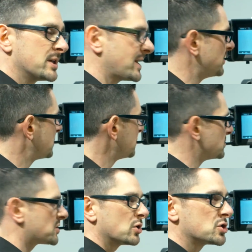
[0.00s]
Now you can
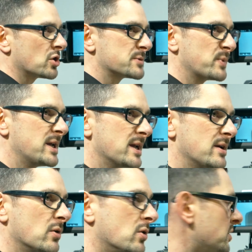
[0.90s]
use contrast
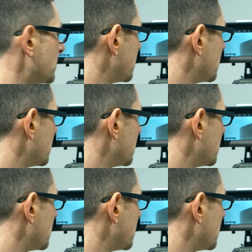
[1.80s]
peaking or you